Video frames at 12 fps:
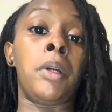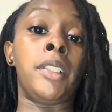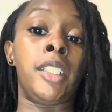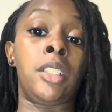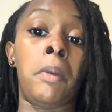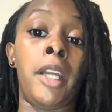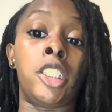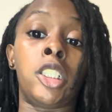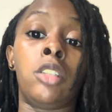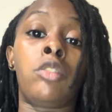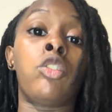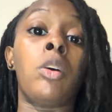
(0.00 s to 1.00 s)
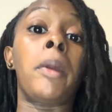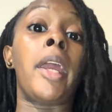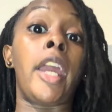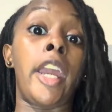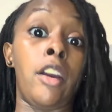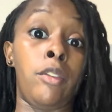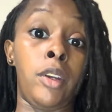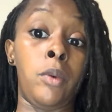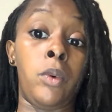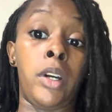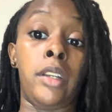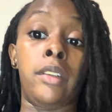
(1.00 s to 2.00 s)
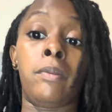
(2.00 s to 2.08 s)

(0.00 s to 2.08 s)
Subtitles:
participation from everyone.